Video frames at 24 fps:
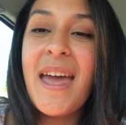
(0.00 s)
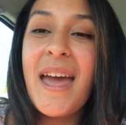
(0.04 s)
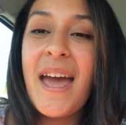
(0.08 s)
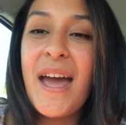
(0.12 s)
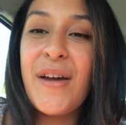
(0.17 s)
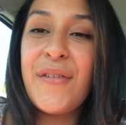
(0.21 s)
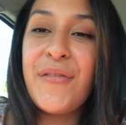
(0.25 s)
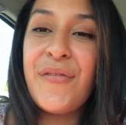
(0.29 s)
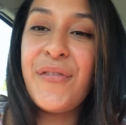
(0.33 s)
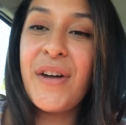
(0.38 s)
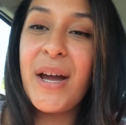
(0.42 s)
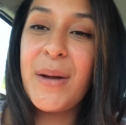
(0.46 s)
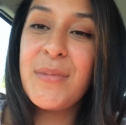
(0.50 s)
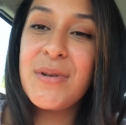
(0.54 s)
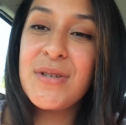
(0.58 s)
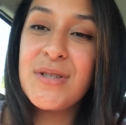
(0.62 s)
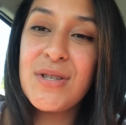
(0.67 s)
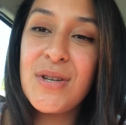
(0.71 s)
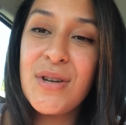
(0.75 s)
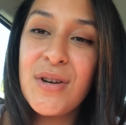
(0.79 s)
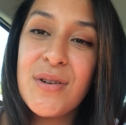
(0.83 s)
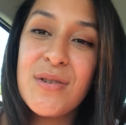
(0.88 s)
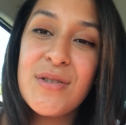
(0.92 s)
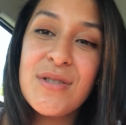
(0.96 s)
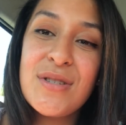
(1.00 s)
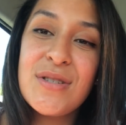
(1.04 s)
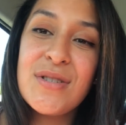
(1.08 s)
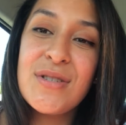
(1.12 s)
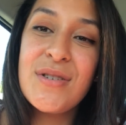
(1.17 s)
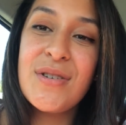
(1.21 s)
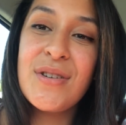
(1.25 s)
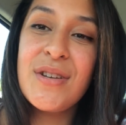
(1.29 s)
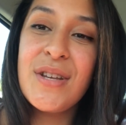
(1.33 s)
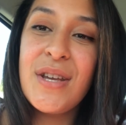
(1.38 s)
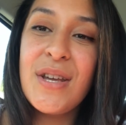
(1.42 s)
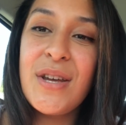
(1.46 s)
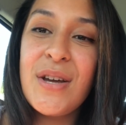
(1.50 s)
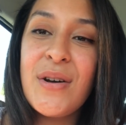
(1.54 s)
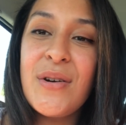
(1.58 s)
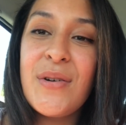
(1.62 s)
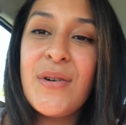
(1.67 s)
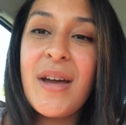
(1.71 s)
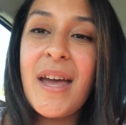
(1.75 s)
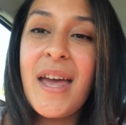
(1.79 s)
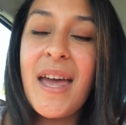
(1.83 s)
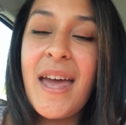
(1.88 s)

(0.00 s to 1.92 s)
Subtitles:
at Fiber Circle Studio